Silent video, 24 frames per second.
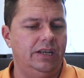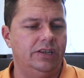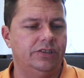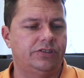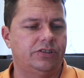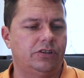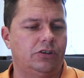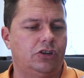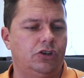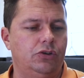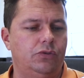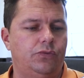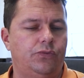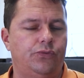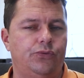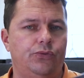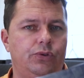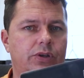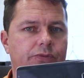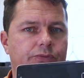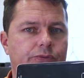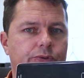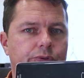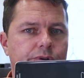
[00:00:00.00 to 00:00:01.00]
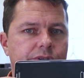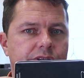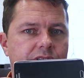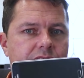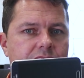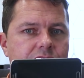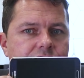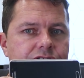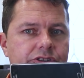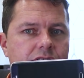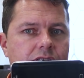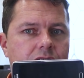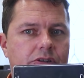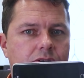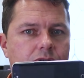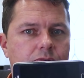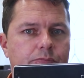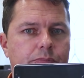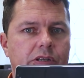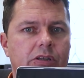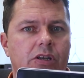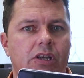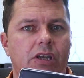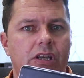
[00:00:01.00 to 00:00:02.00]
yeah, it's a good 3 to 4 years
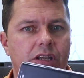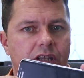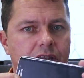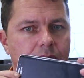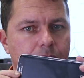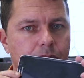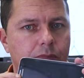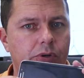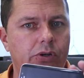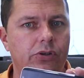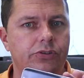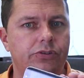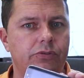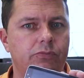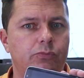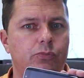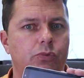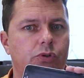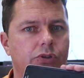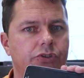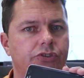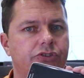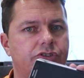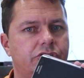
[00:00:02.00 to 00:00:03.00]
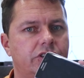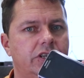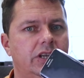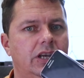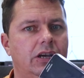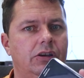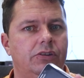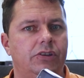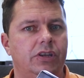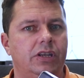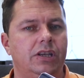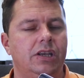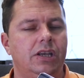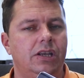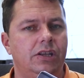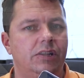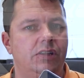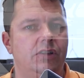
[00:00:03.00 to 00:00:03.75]
old. But the modern ones, you know, the